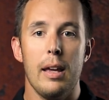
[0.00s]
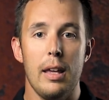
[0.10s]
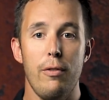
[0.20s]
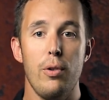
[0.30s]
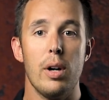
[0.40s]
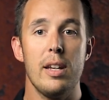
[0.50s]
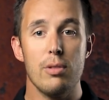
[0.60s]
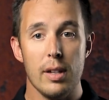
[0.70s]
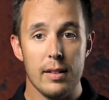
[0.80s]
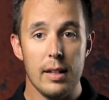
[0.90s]
If you are
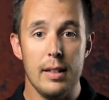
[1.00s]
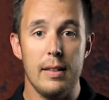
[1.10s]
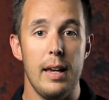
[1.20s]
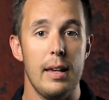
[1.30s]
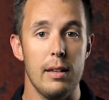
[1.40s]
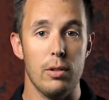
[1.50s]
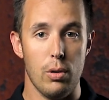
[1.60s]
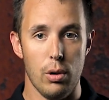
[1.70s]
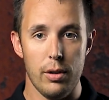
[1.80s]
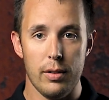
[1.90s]
interested in taking the
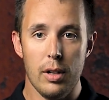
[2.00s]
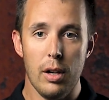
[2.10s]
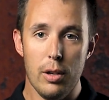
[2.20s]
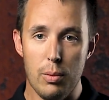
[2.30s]
course,